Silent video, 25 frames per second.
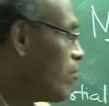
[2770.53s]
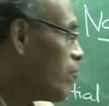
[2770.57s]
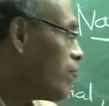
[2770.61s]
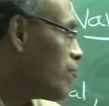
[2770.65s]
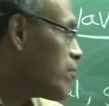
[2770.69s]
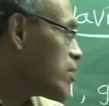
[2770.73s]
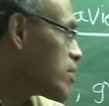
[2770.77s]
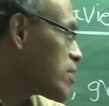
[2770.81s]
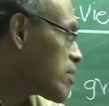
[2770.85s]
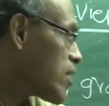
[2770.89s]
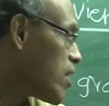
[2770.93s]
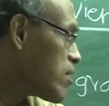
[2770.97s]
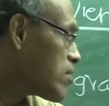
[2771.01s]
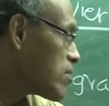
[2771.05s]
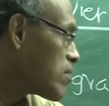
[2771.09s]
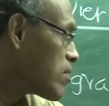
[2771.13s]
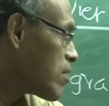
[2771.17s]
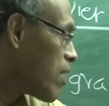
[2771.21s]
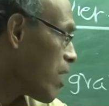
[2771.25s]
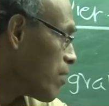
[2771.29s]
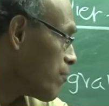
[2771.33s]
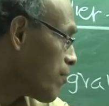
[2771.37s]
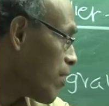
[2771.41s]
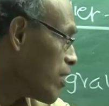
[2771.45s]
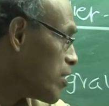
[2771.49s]
Viscous,
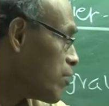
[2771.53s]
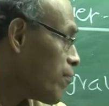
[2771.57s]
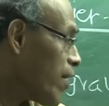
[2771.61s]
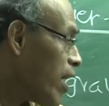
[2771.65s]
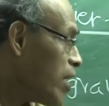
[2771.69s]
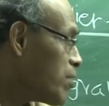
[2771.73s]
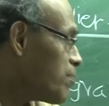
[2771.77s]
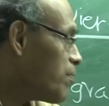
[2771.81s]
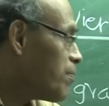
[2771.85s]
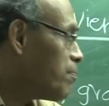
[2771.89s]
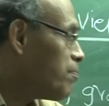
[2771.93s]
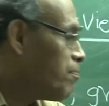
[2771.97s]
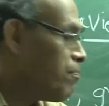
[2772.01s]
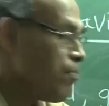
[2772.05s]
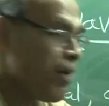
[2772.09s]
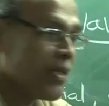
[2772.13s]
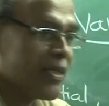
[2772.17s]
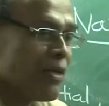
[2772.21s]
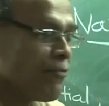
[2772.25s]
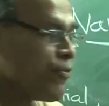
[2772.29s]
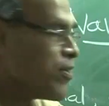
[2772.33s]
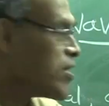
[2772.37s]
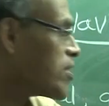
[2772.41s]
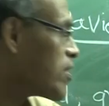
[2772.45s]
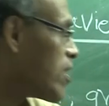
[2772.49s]
if I divide by
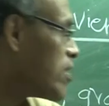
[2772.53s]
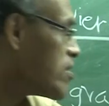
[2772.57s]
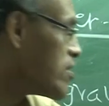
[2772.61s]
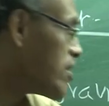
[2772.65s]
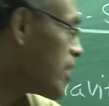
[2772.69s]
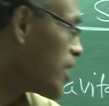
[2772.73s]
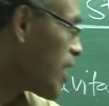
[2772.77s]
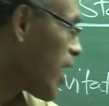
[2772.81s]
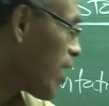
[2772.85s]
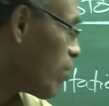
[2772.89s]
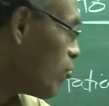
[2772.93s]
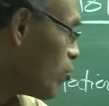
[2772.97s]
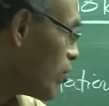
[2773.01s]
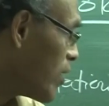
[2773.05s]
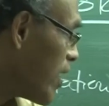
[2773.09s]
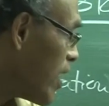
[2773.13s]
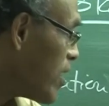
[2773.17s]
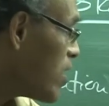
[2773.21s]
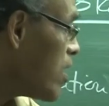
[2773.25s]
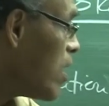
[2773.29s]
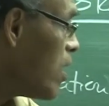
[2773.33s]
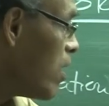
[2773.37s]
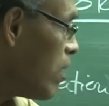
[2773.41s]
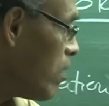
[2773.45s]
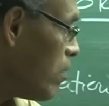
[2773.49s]
the viscous, then I will
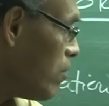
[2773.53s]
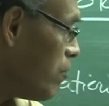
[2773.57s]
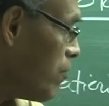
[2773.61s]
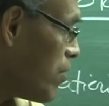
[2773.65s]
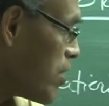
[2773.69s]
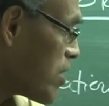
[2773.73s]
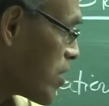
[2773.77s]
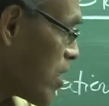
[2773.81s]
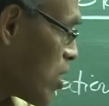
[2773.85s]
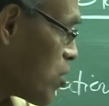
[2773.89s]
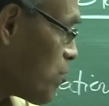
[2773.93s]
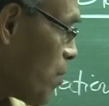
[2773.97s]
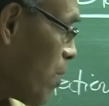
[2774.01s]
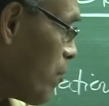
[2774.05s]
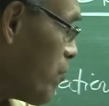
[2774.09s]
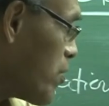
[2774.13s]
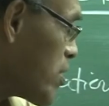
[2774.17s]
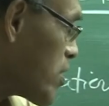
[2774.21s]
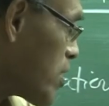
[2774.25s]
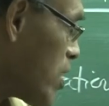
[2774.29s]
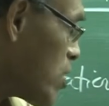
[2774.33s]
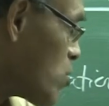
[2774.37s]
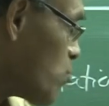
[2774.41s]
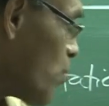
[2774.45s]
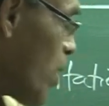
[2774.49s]
get viscous by
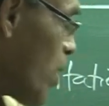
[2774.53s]
viscous